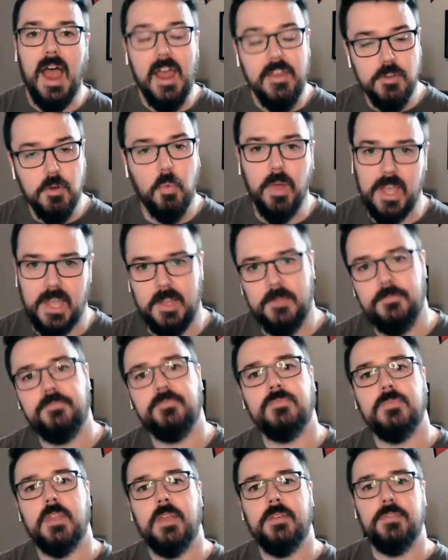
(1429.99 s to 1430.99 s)
Either
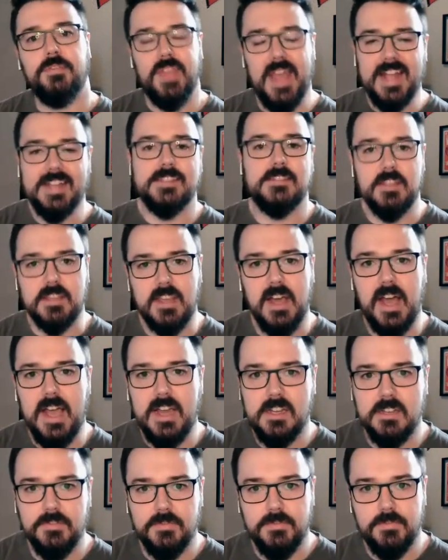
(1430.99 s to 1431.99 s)
way, that's the
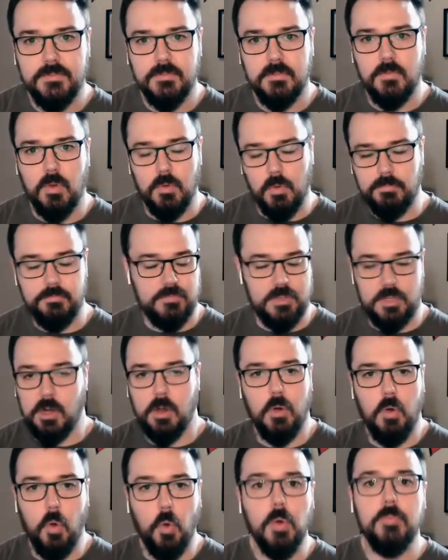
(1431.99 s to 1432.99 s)
kind of,
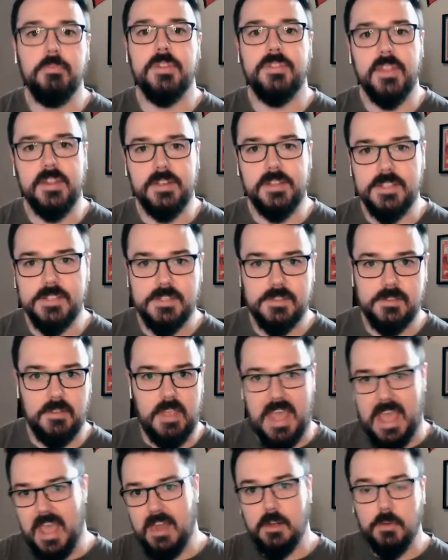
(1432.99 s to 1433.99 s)
you know, orbit that
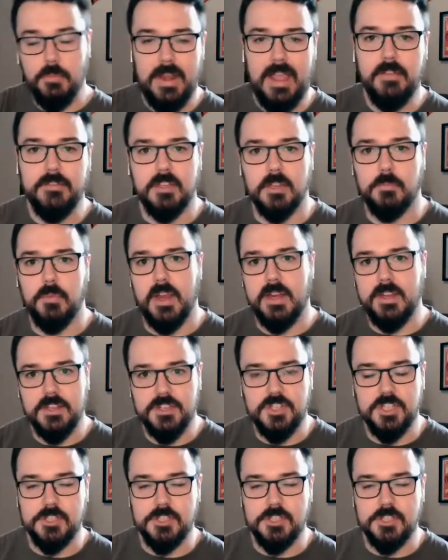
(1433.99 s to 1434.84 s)
he's had around him, right?